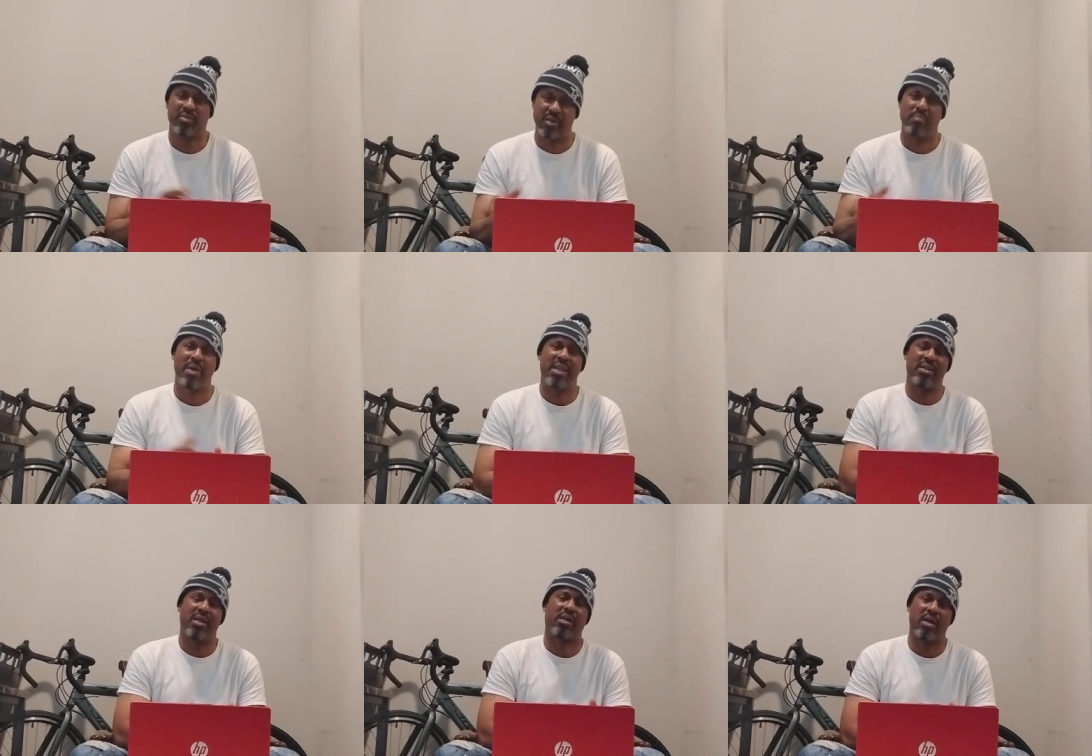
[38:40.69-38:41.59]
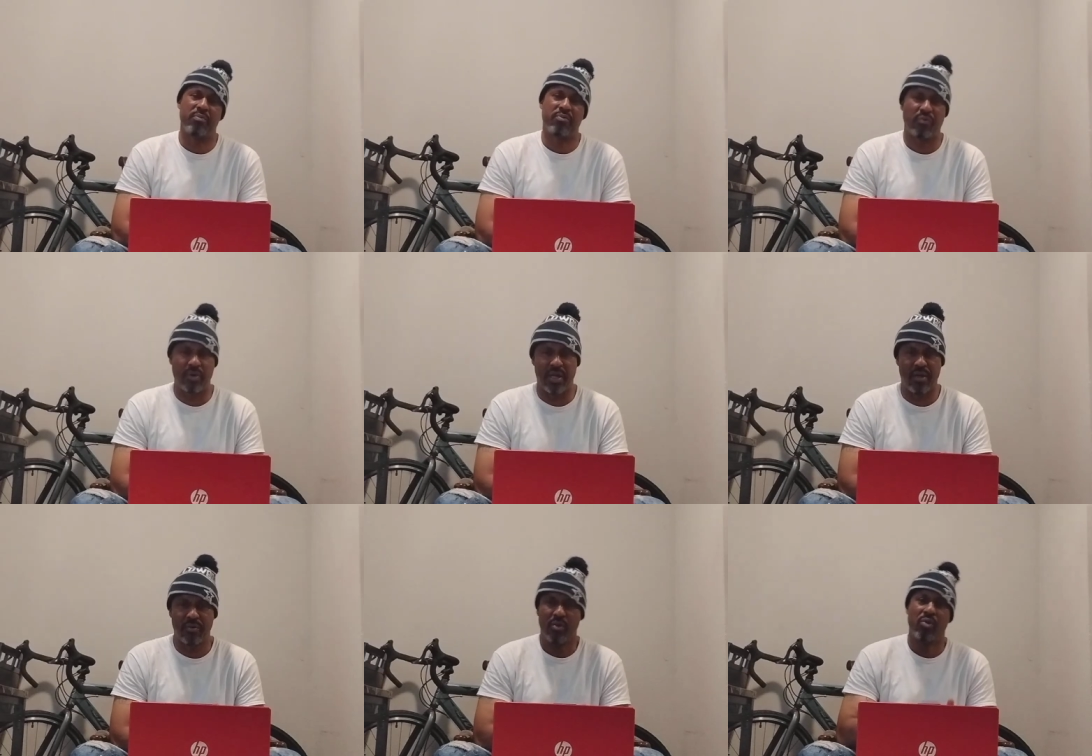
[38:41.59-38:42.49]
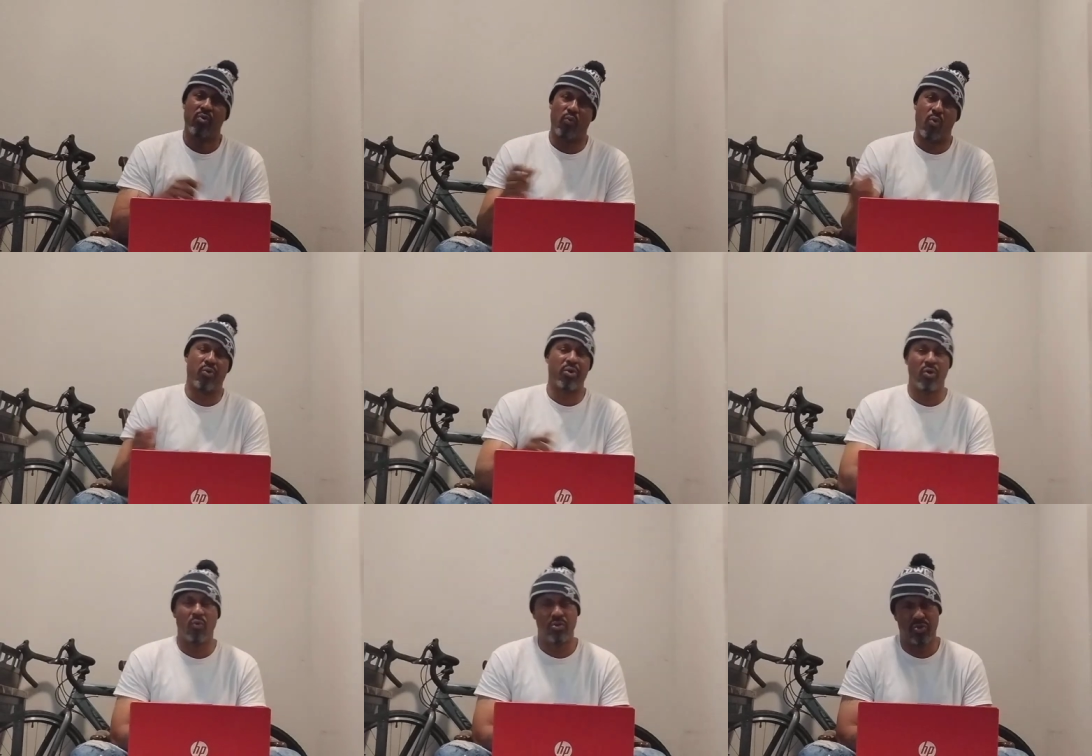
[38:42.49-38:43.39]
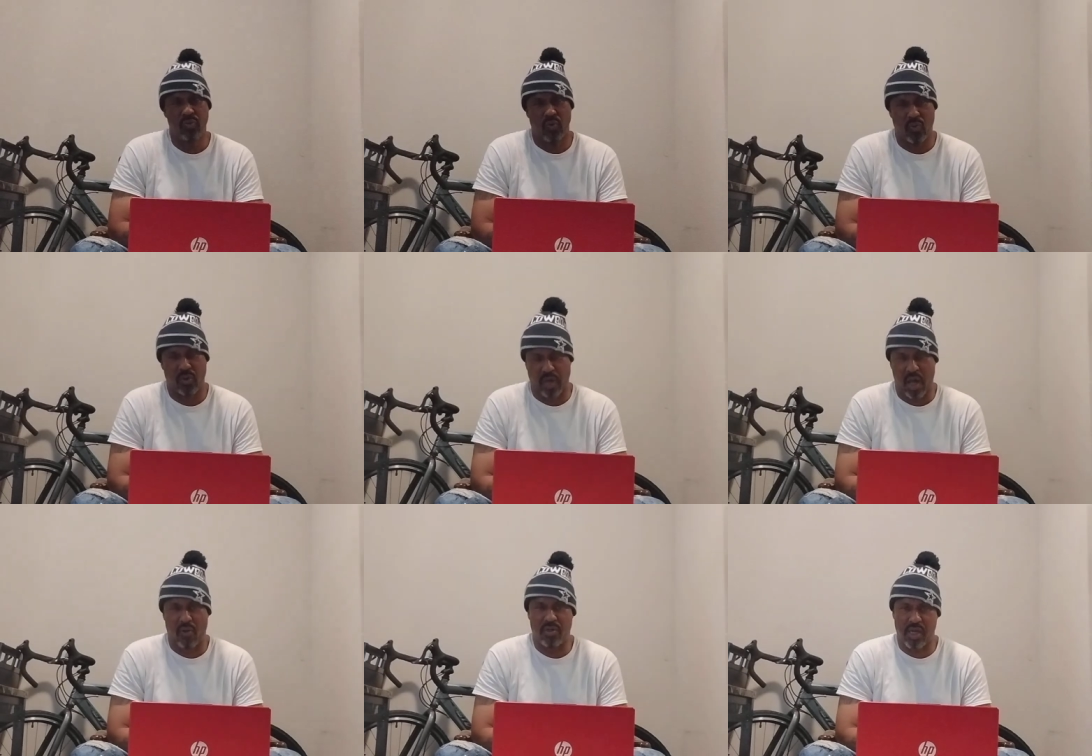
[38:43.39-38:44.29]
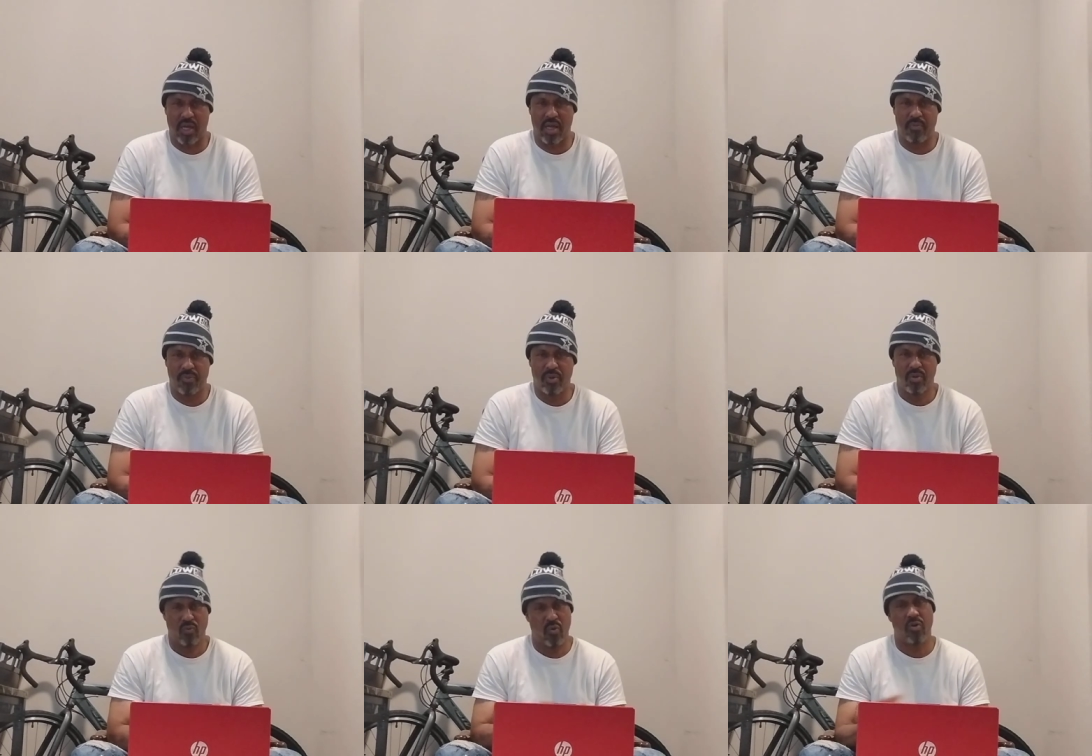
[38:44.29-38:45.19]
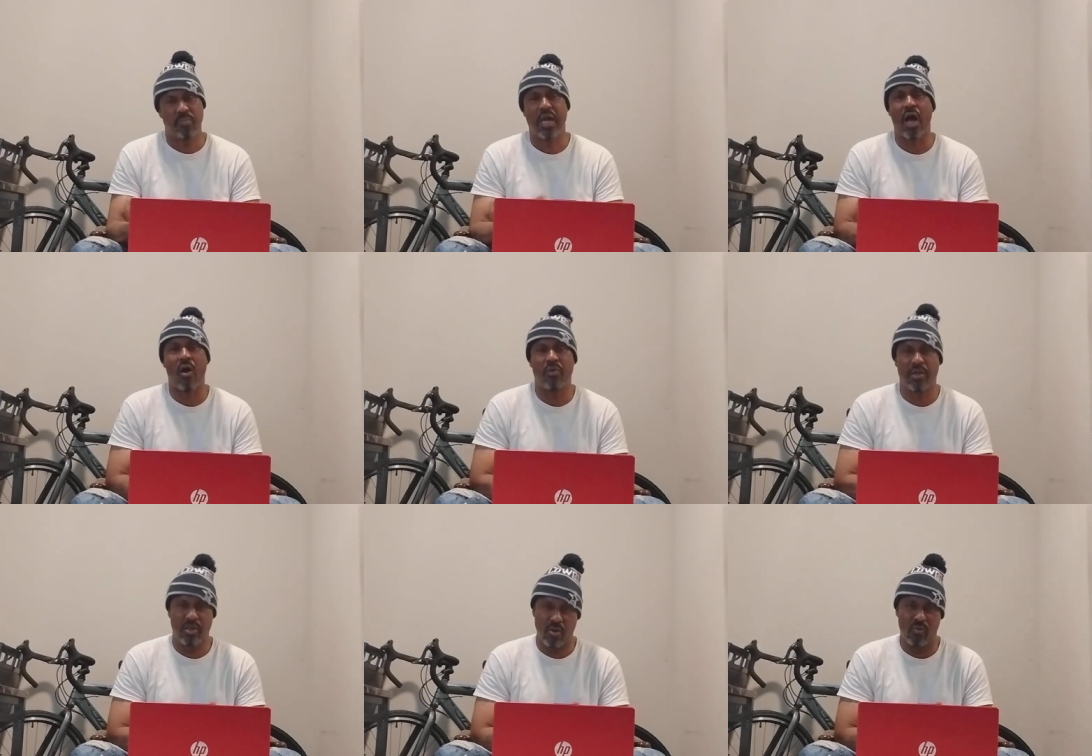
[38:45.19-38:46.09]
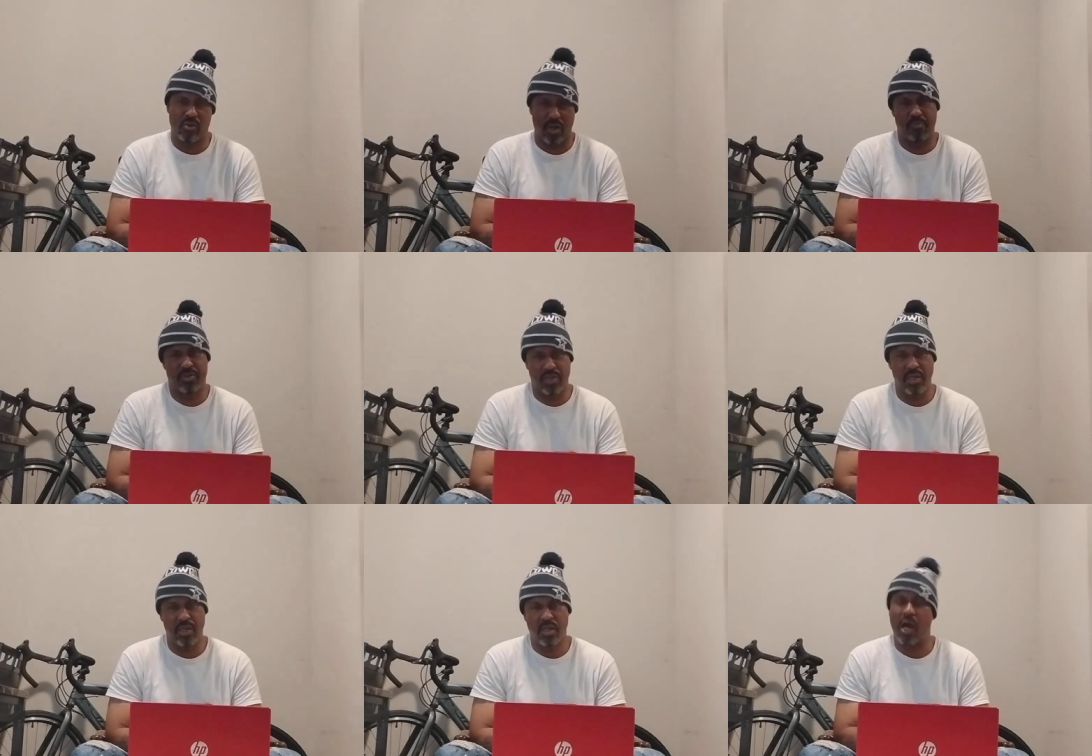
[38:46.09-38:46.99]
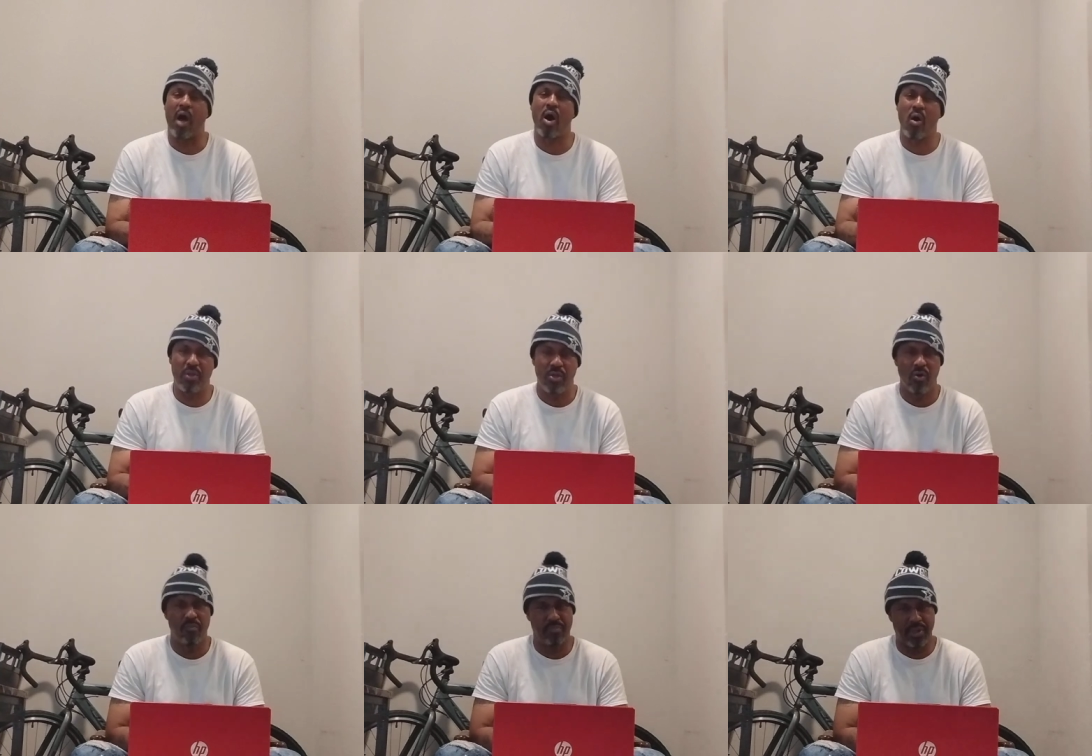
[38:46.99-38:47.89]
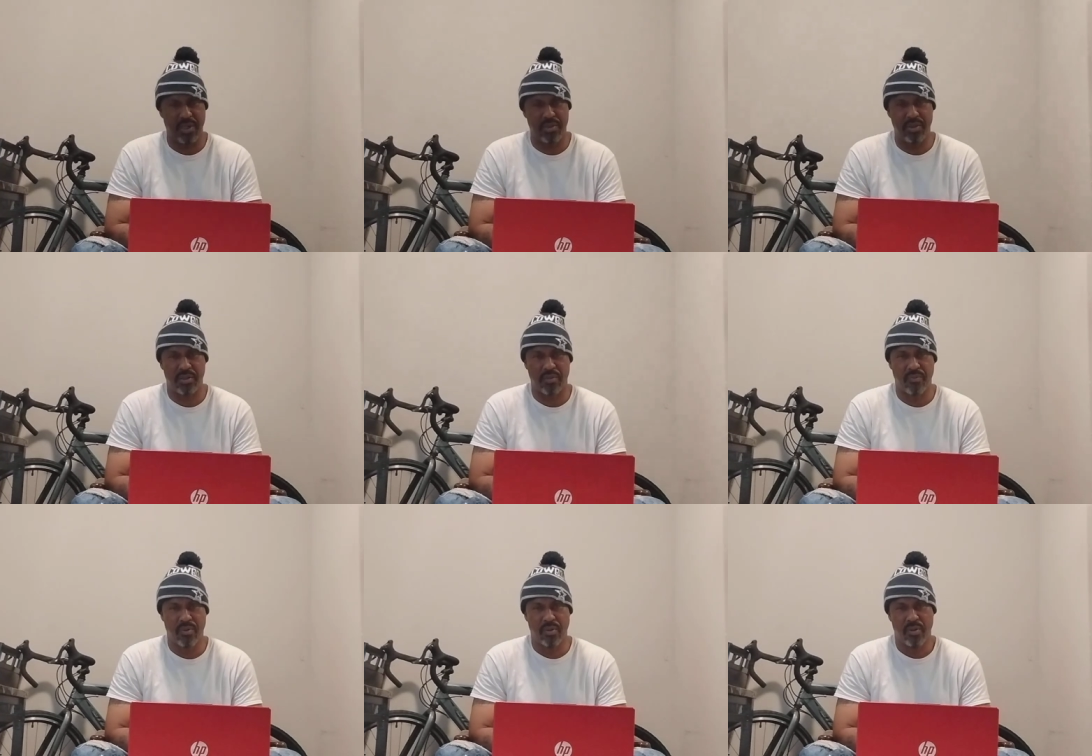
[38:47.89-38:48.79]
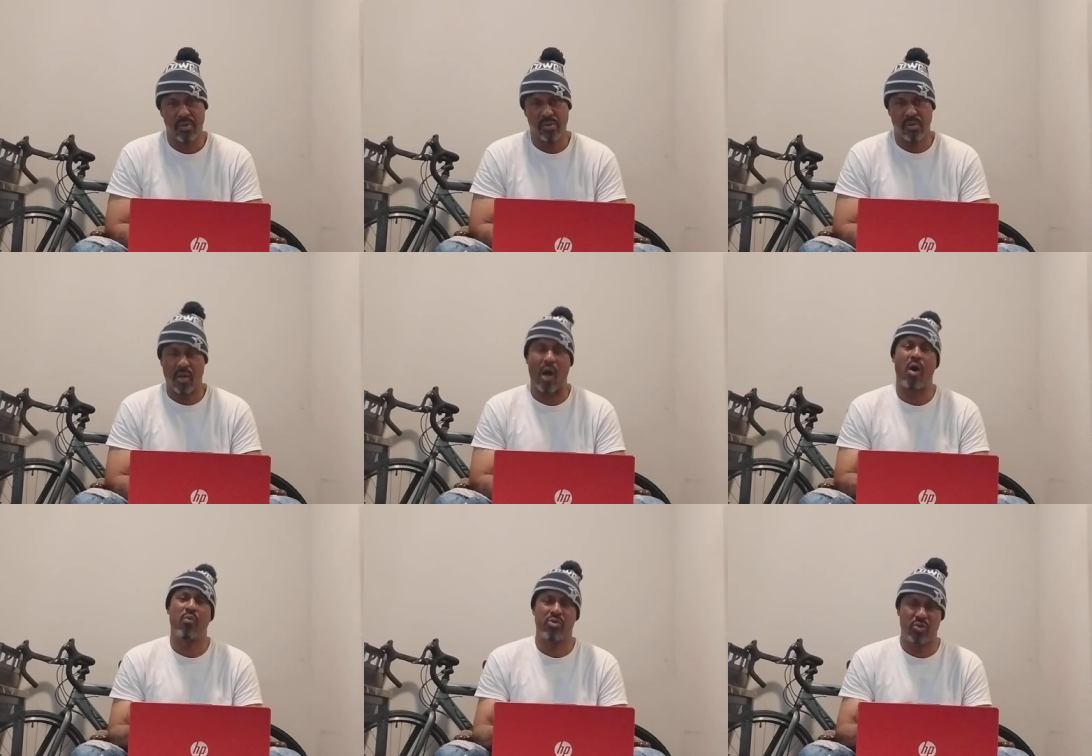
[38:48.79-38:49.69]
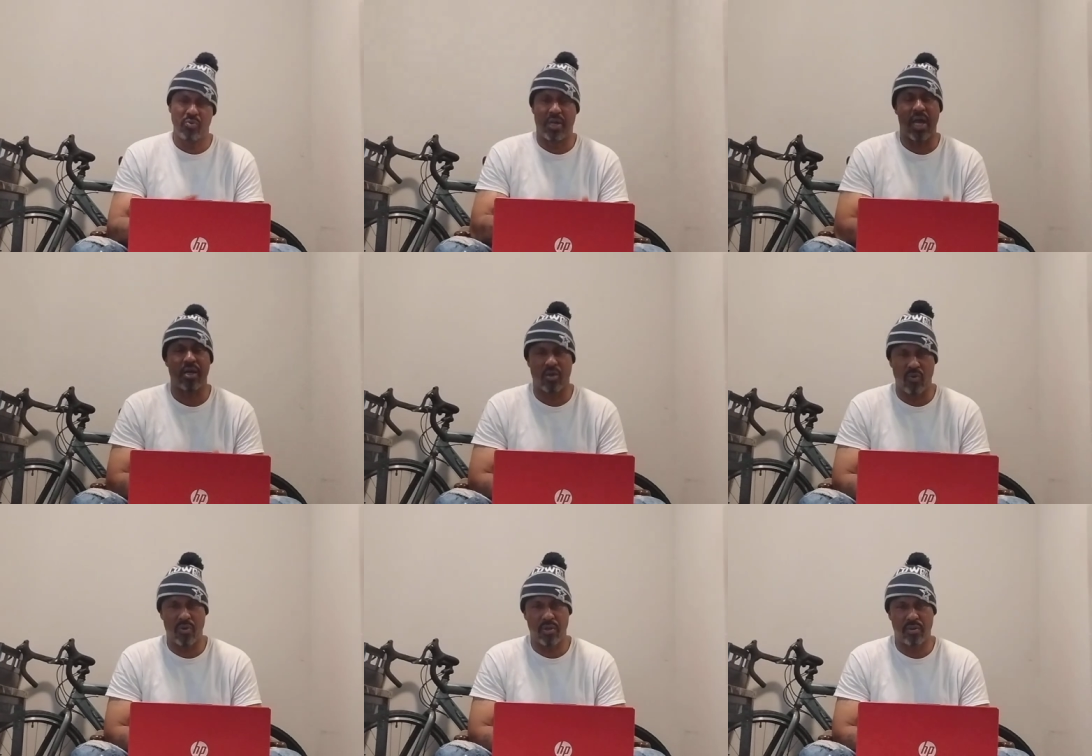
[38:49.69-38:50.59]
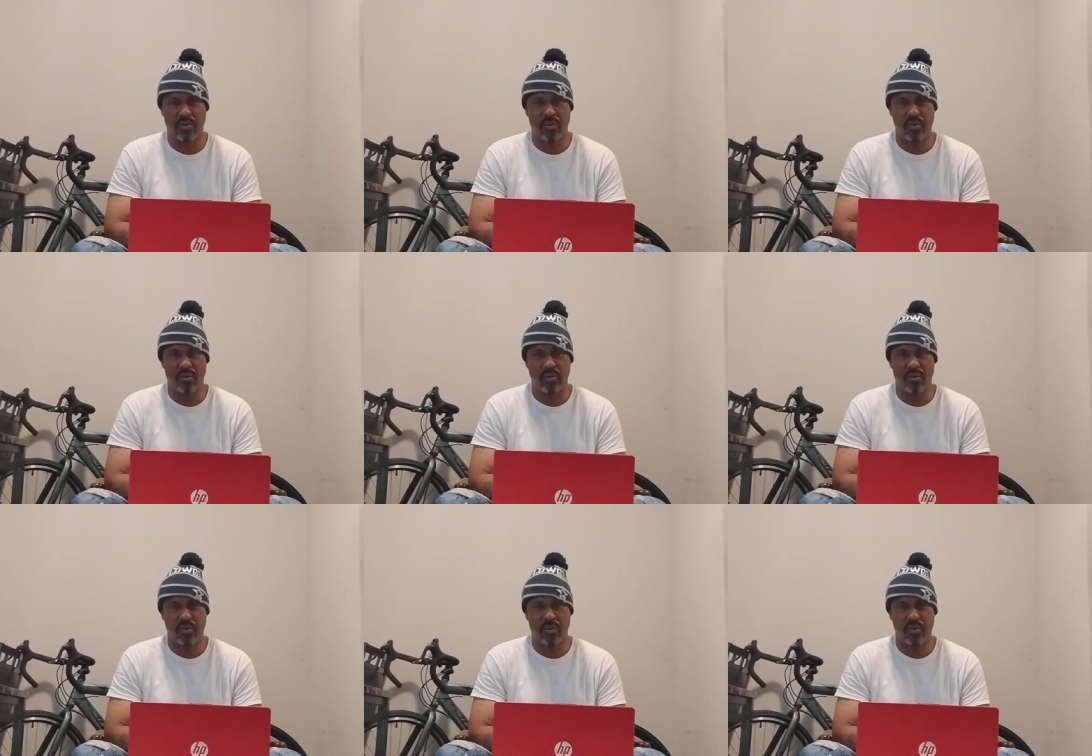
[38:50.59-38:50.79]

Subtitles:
somebody that comes around, want to know what you're doing all the time, want to be all in your cup of tea, all in your business, all what you got going,